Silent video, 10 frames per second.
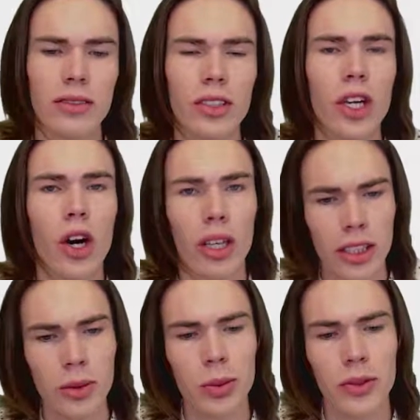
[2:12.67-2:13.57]

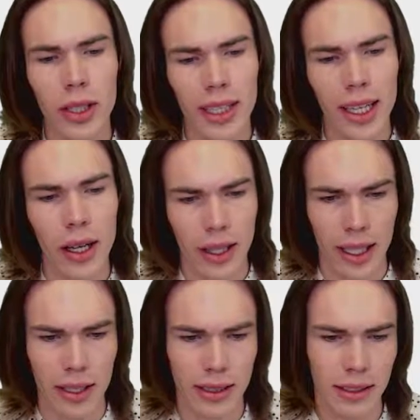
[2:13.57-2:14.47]
Regardless, we've got here our
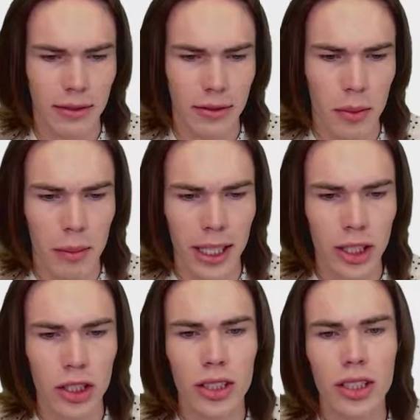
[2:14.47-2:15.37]
account
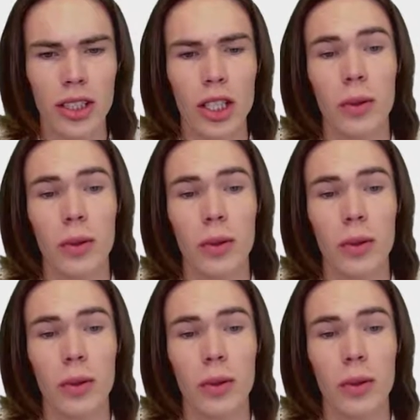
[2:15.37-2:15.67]
information.